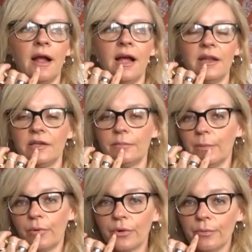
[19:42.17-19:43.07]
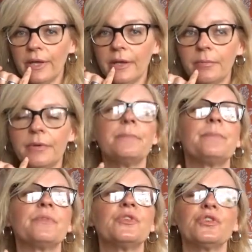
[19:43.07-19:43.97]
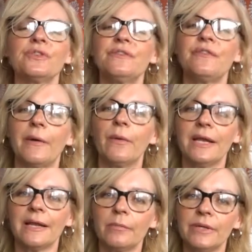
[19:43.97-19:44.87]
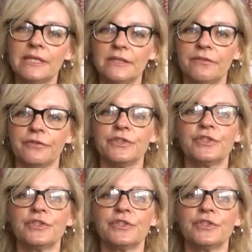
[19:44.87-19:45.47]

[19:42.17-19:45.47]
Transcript: and my bottom lip just felt a little bit different.